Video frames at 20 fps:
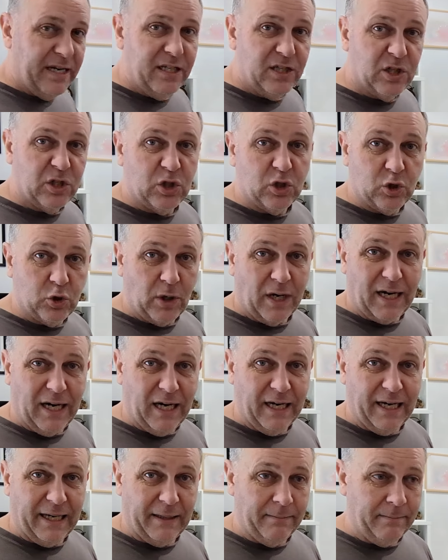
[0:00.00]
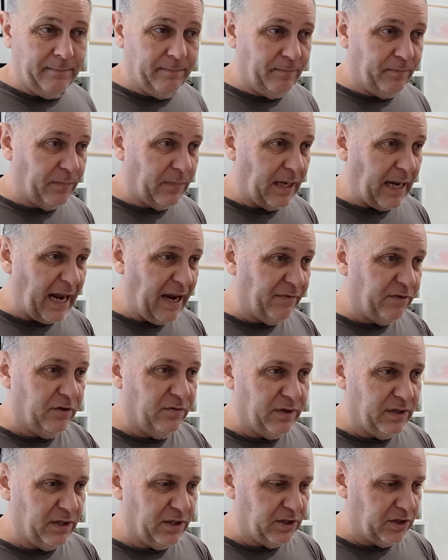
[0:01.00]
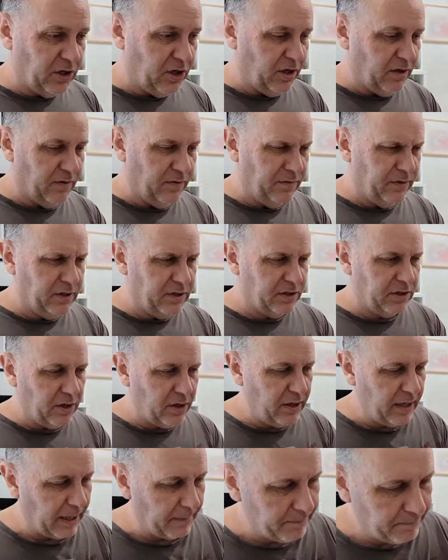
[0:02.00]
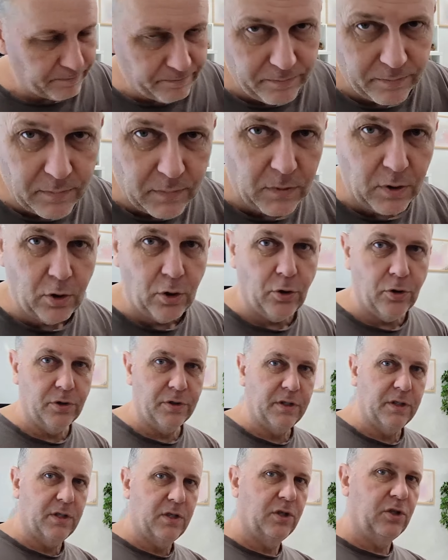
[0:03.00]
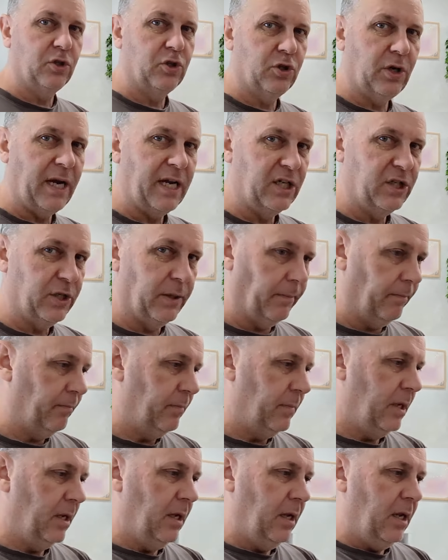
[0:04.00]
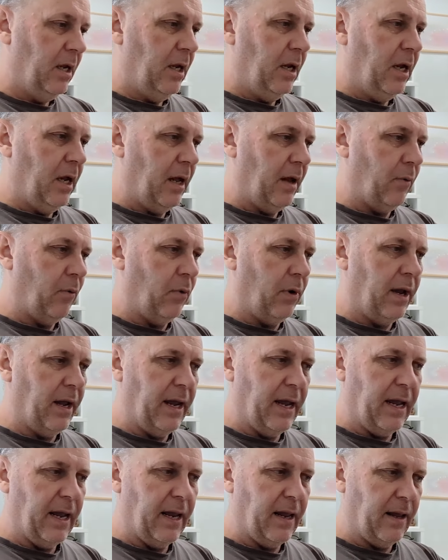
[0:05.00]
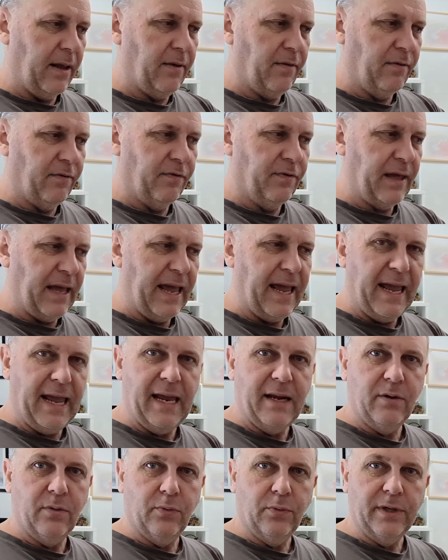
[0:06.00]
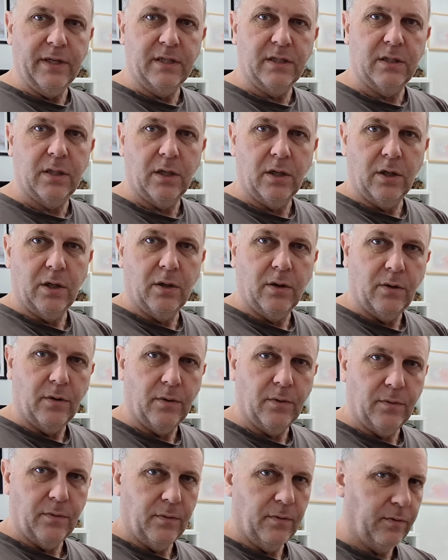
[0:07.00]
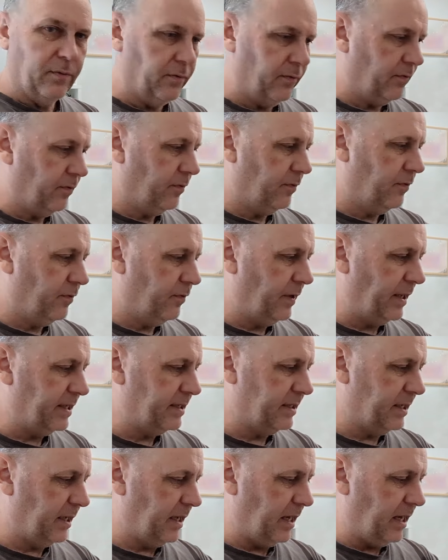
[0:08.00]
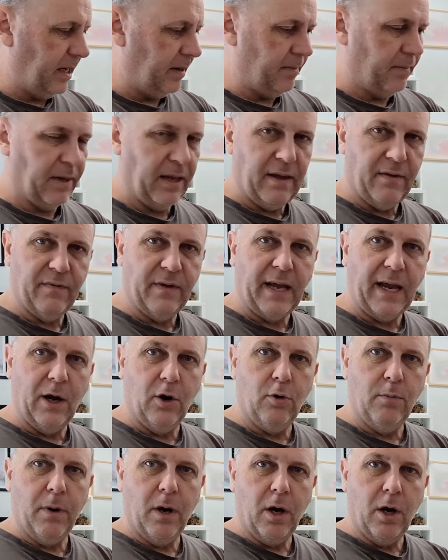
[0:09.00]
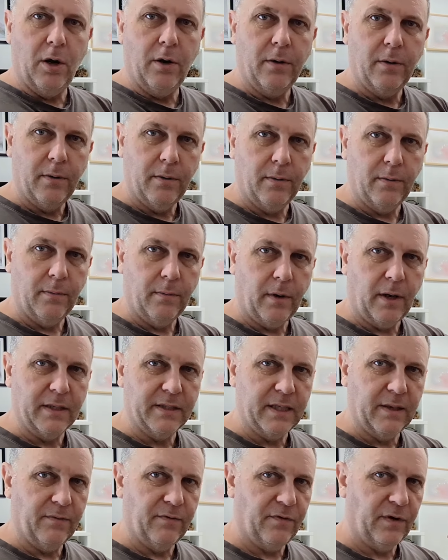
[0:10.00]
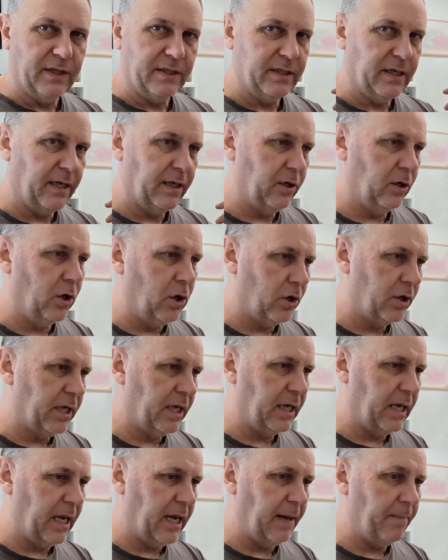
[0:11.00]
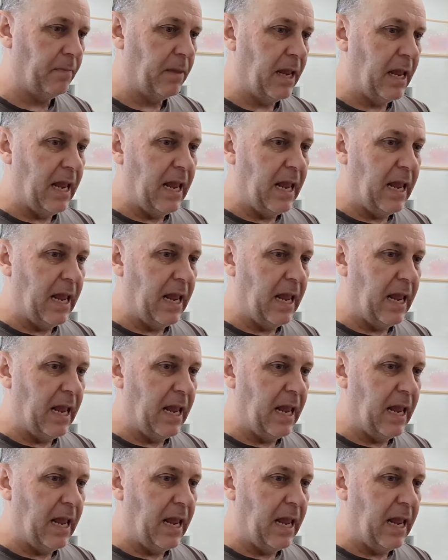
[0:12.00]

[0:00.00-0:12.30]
is struggling after the dystonia. The dystonia causes contraction, where the hand, wrist flexing in, the elbow, bicep flexing in, locking in.